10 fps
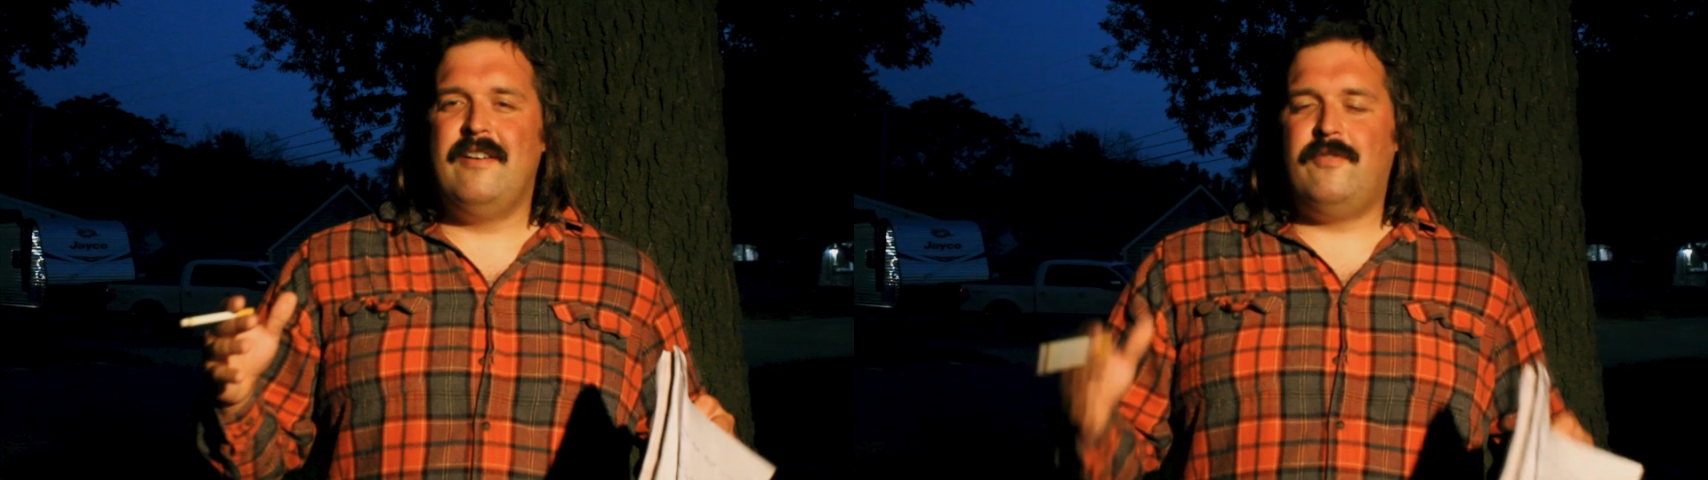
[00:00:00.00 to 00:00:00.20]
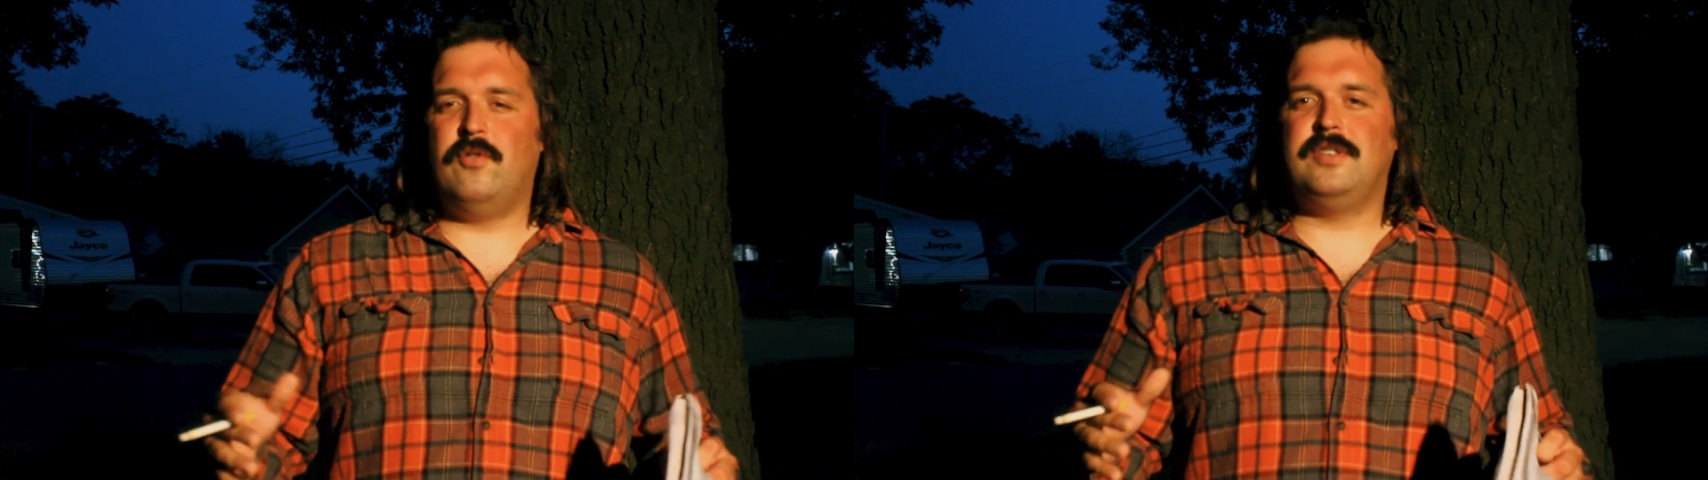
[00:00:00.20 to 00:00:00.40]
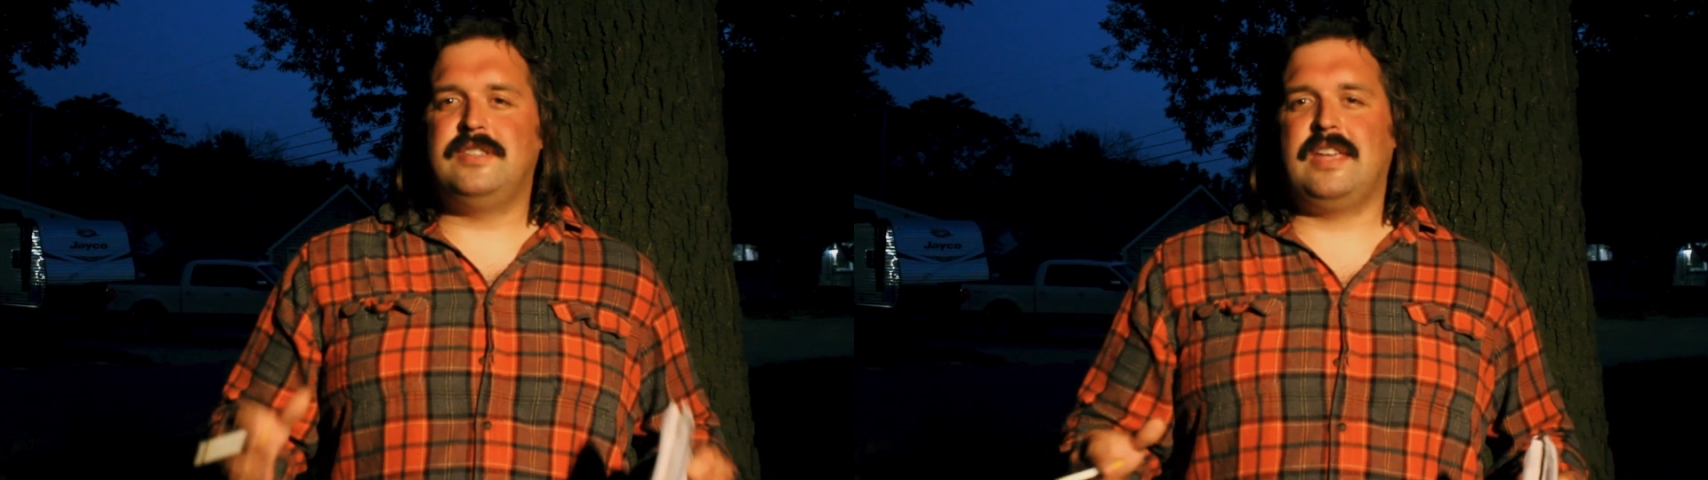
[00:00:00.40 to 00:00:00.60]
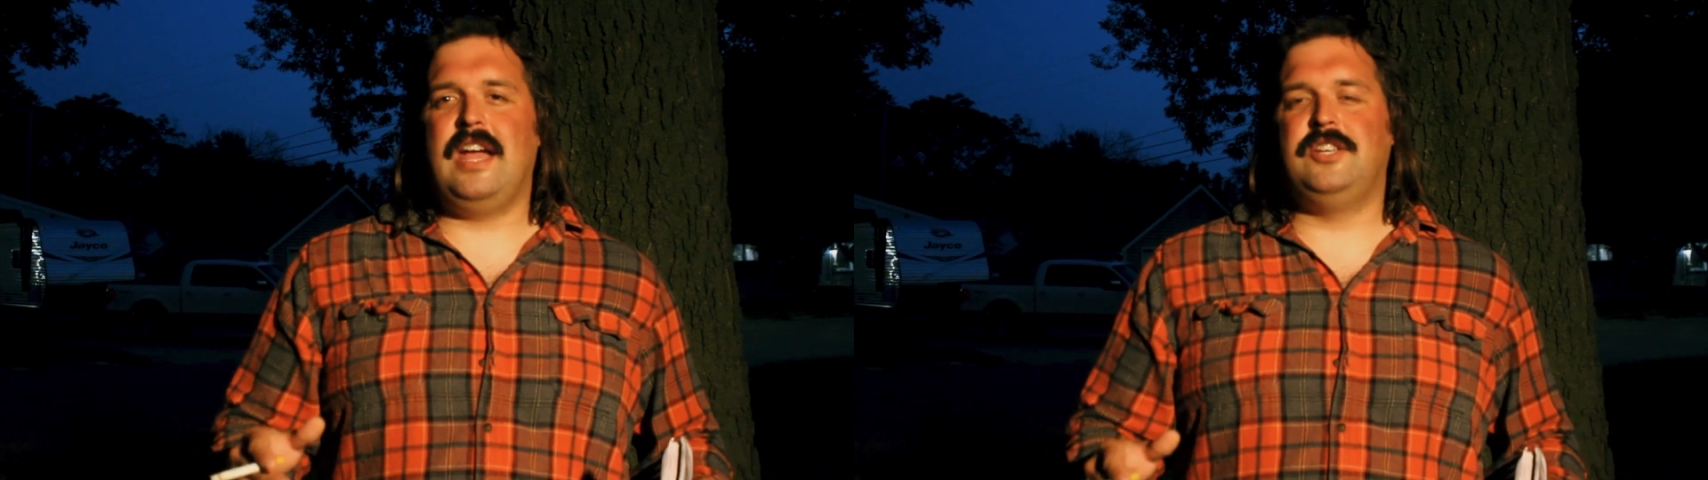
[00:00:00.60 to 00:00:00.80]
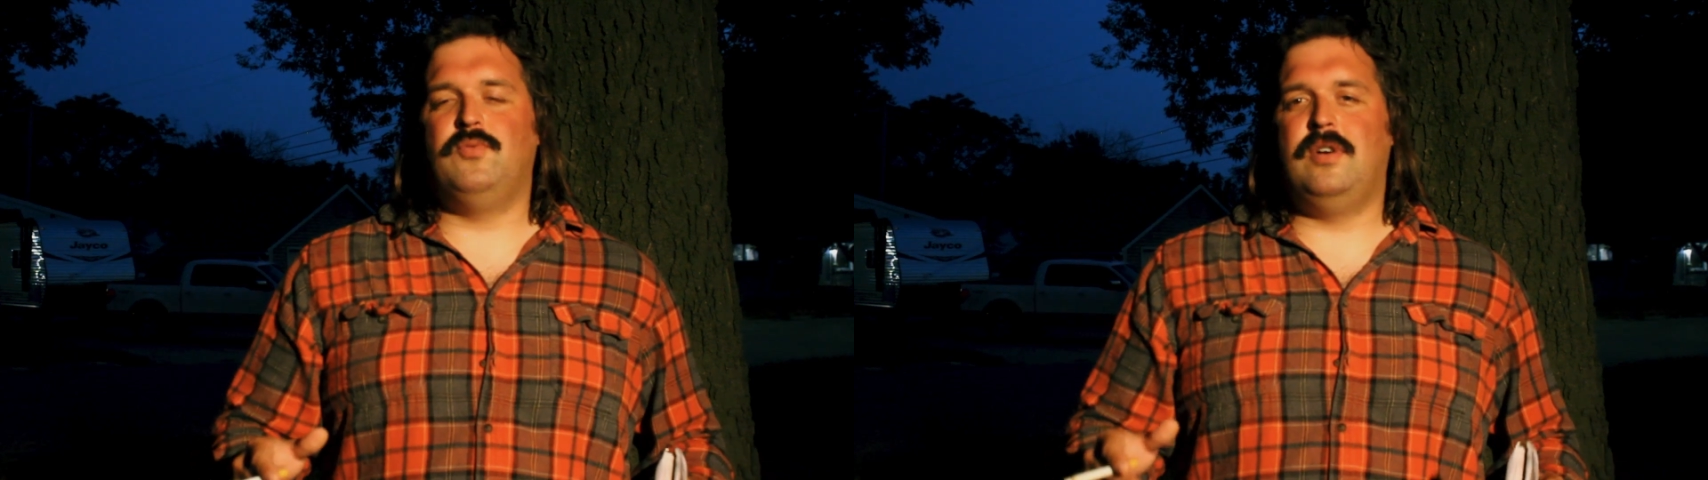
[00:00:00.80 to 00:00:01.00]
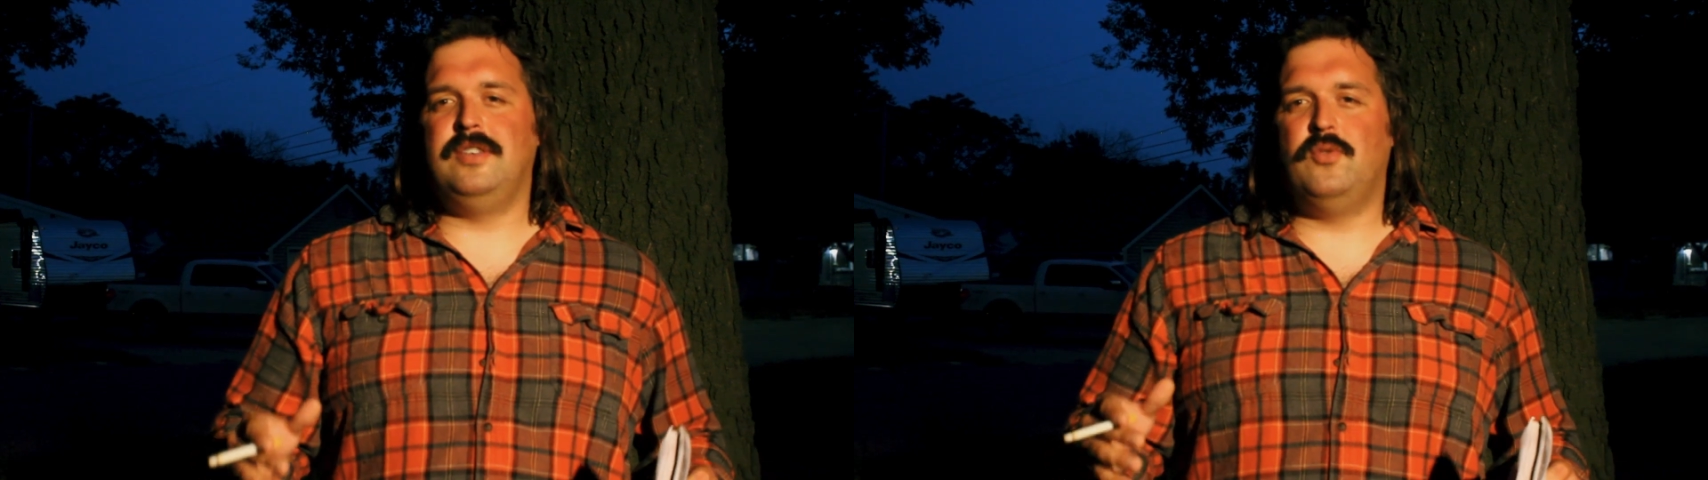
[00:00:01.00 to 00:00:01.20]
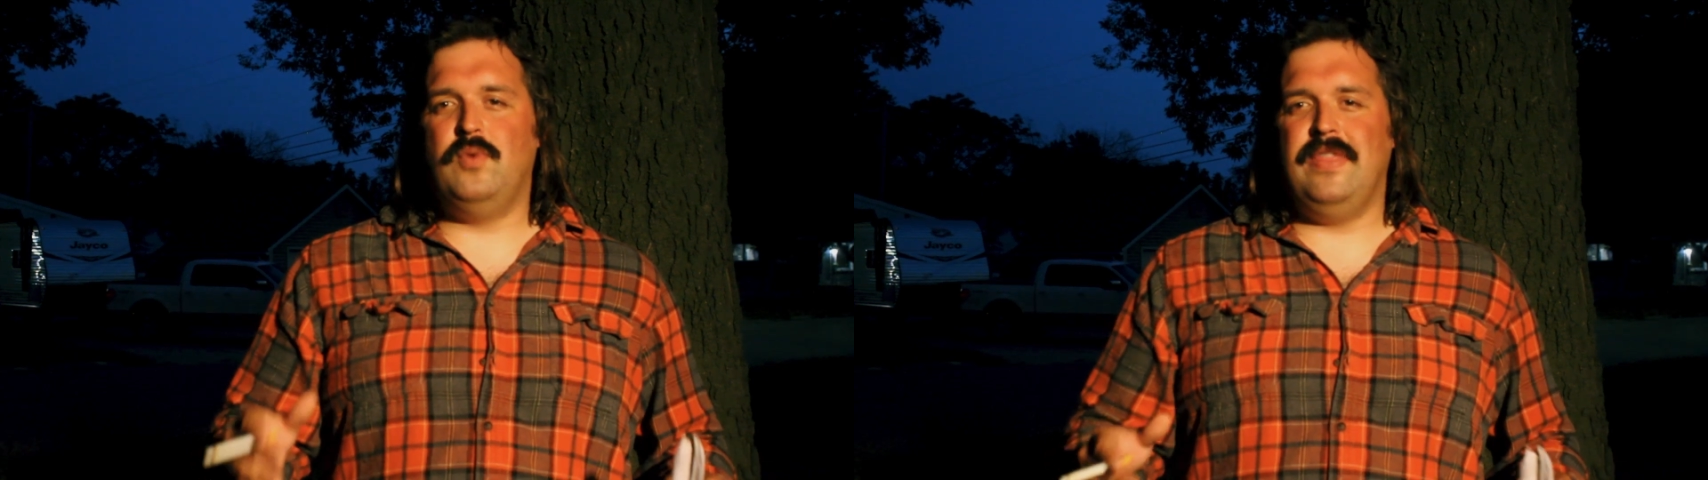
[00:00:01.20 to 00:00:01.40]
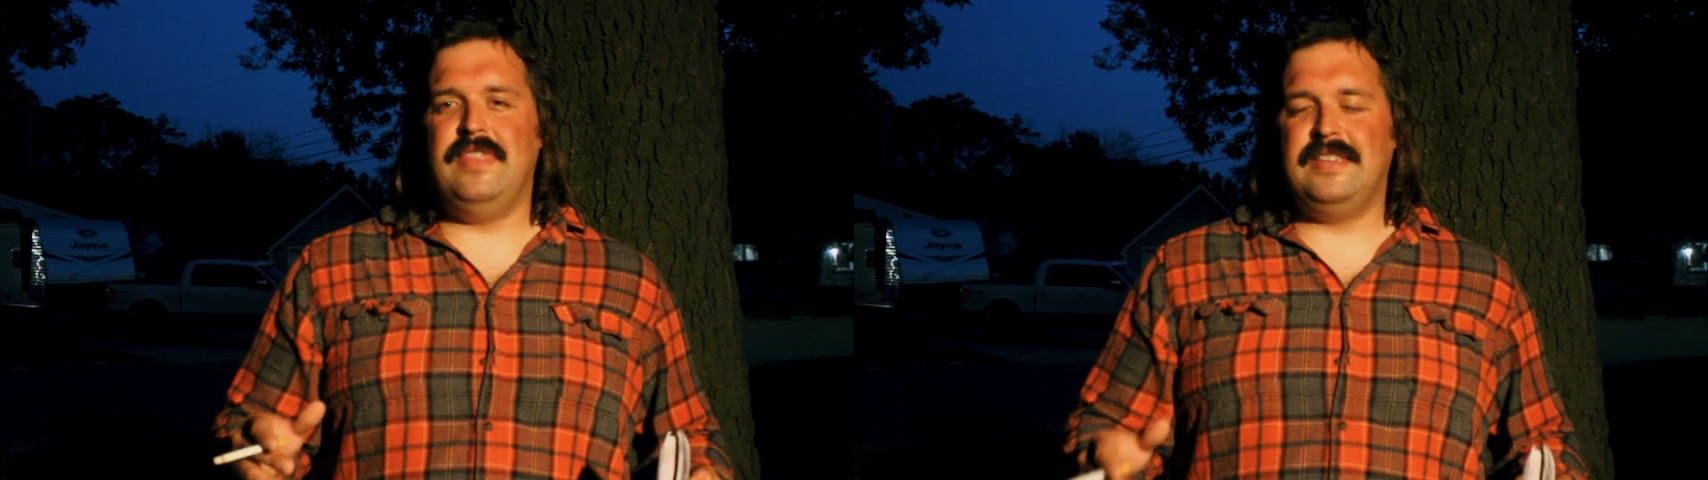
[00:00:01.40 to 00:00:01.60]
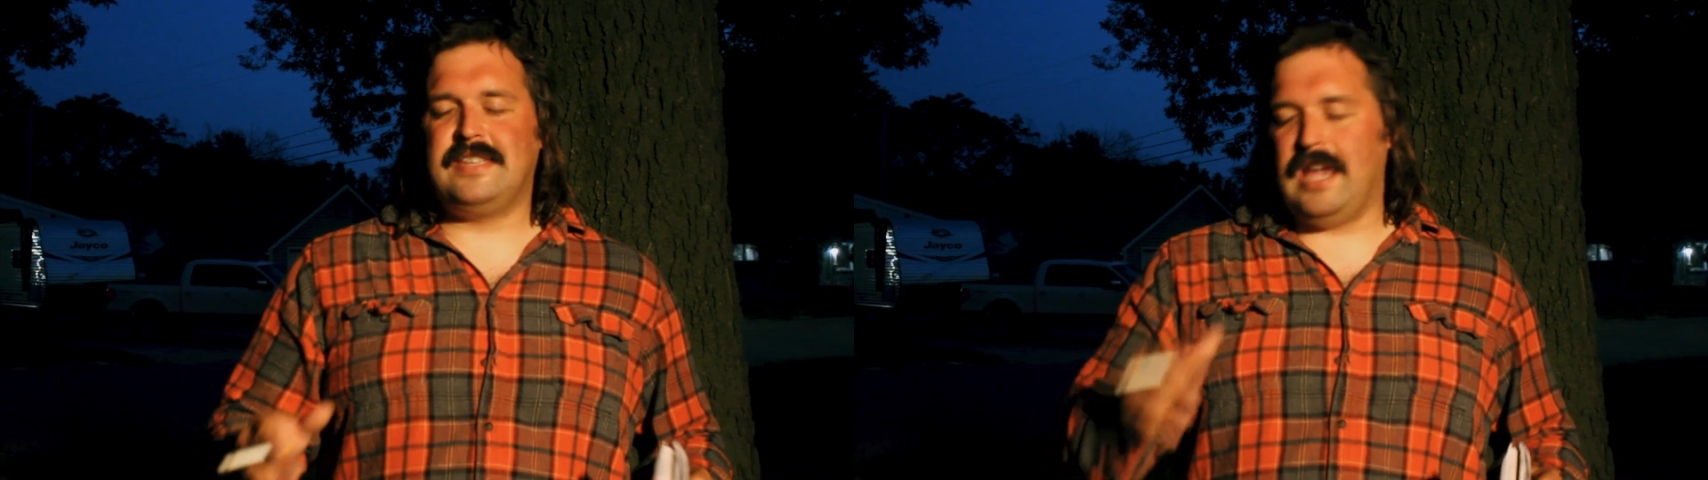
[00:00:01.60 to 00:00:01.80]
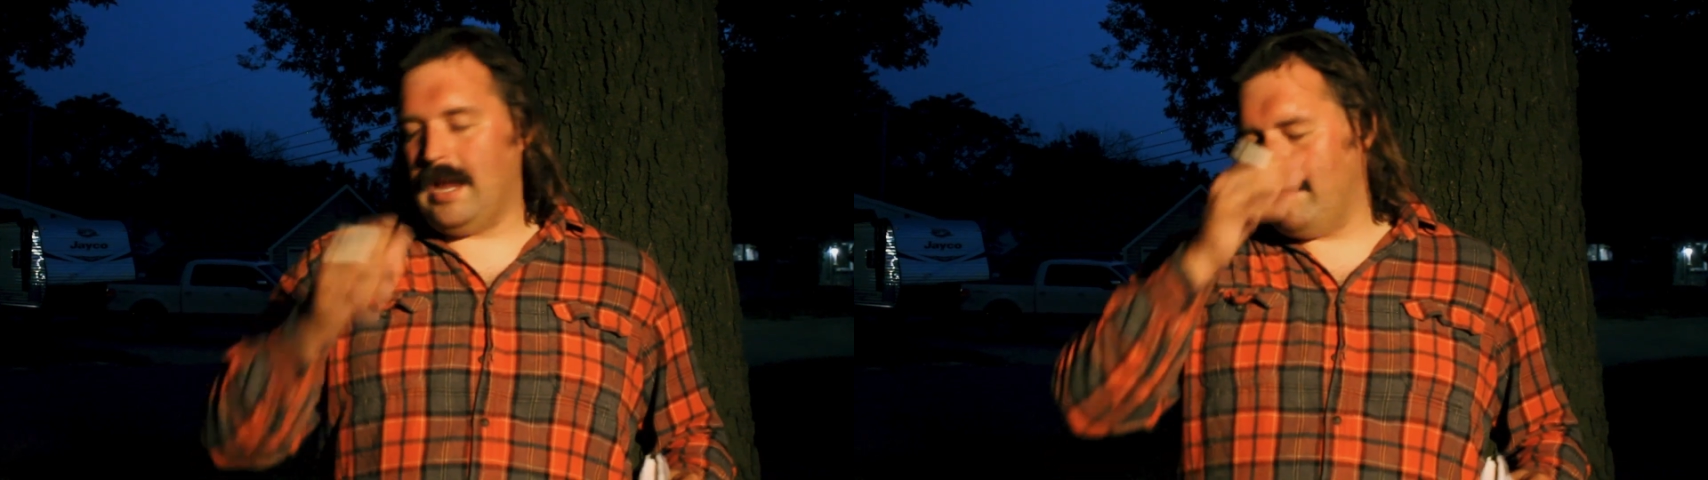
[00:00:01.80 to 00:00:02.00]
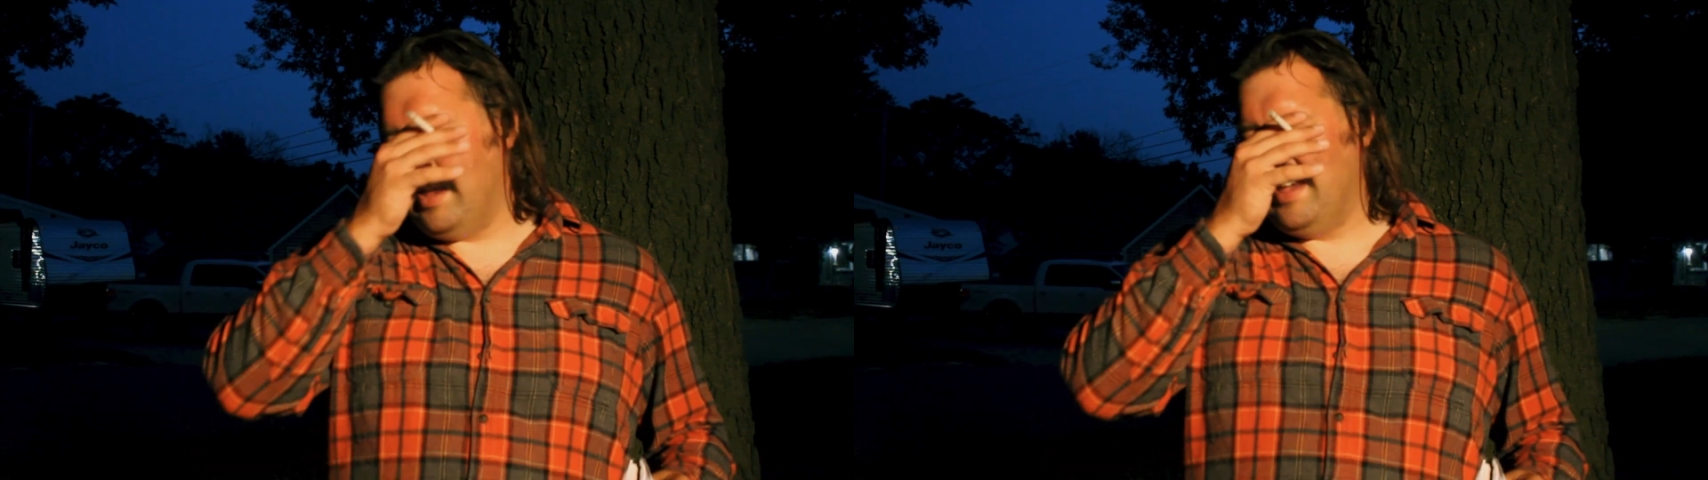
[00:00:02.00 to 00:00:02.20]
for Saskatchewan to win this game.